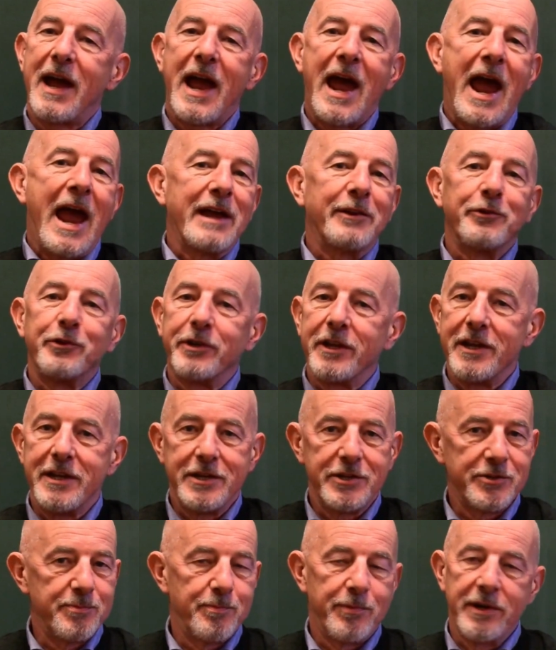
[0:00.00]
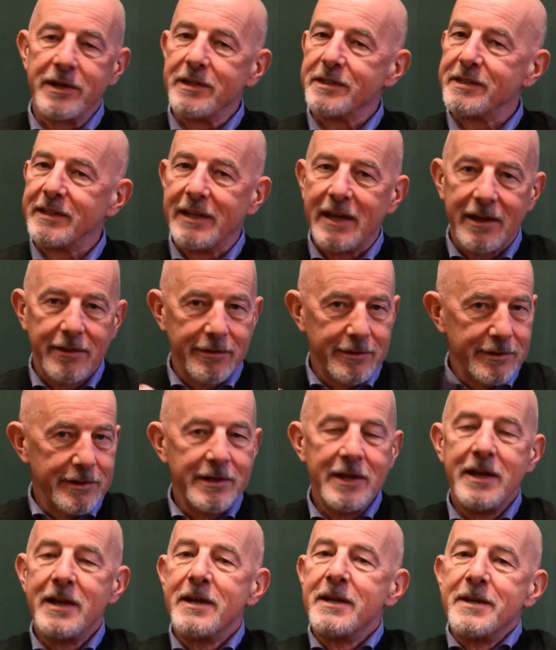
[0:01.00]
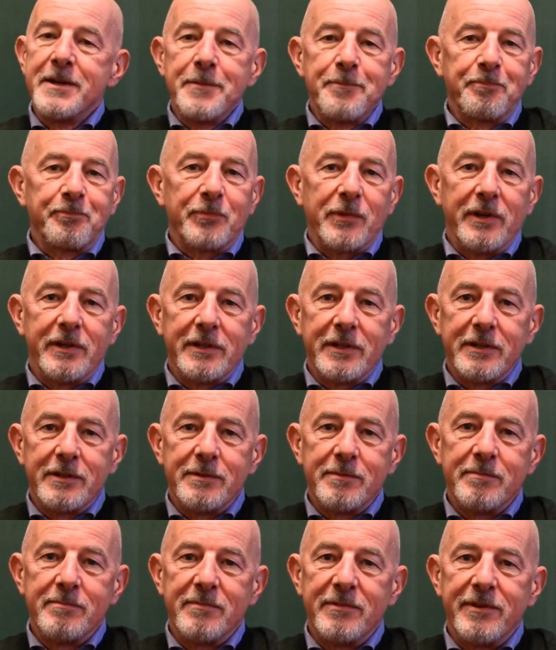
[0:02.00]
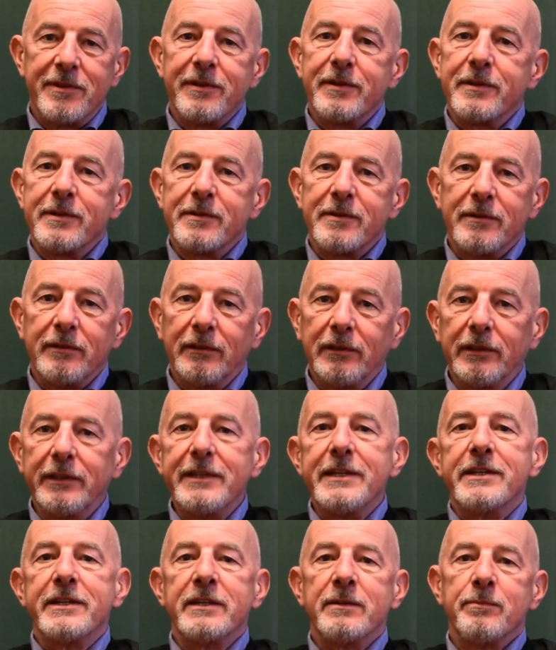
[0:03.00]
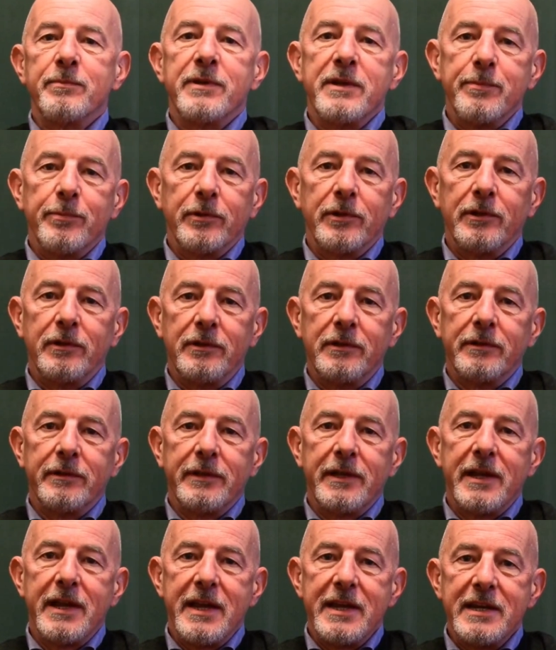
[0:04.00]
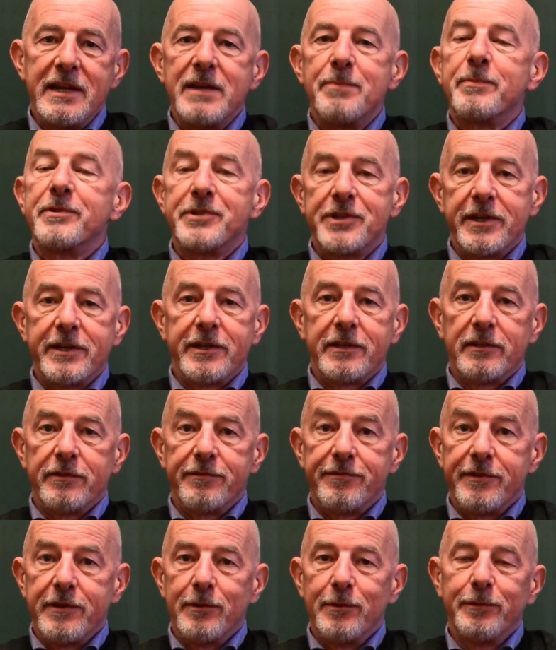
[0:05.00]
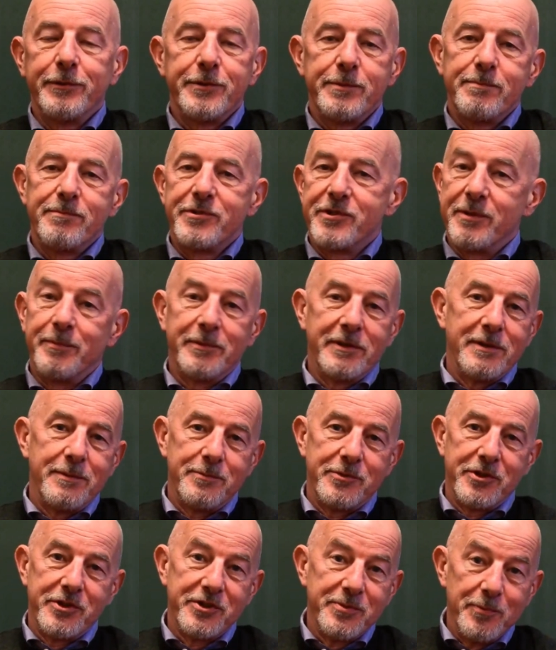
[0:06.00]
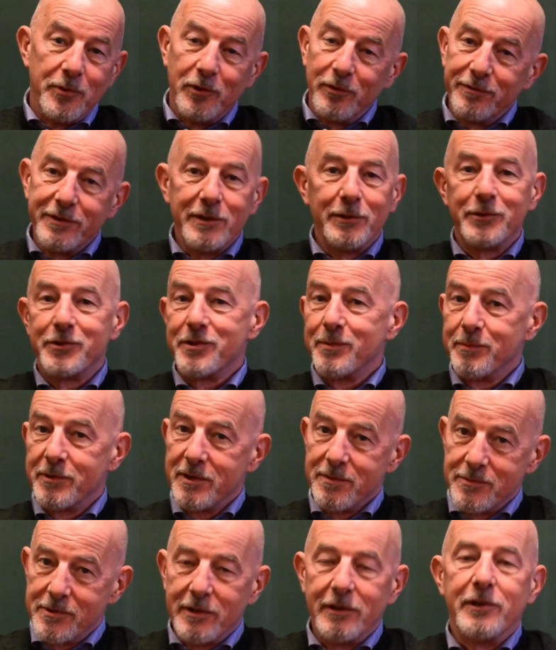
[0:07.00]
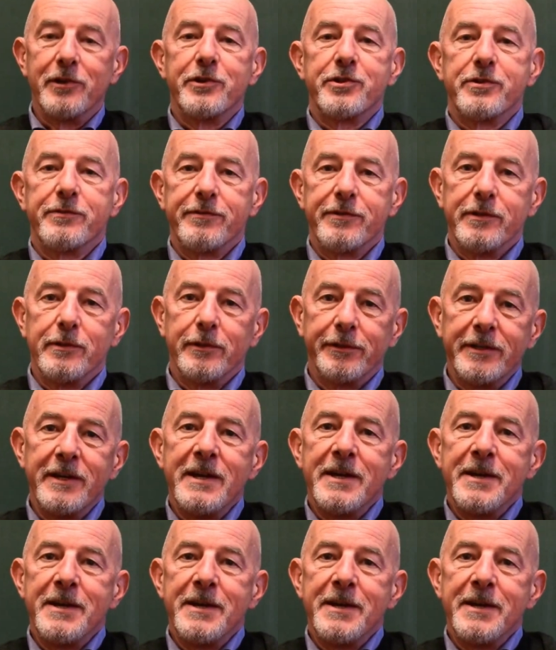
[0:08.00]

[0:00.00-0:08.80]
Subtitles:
aggregate, bring together the leading people in a particular field, sometimes a small field, sometimes a larger field,